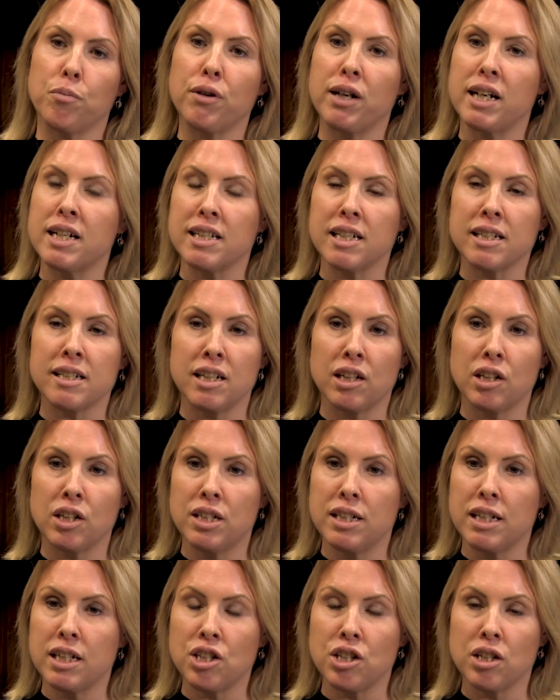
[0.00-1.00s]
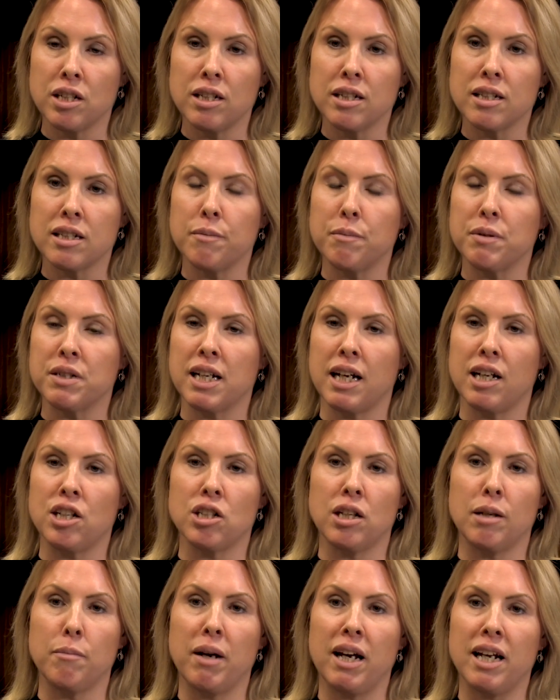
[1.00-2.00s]
pre-existing conditions that
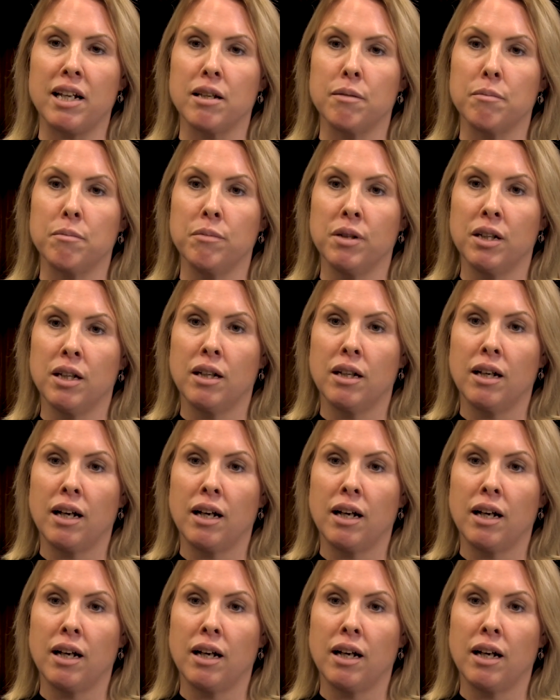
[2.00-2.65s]
potentially make them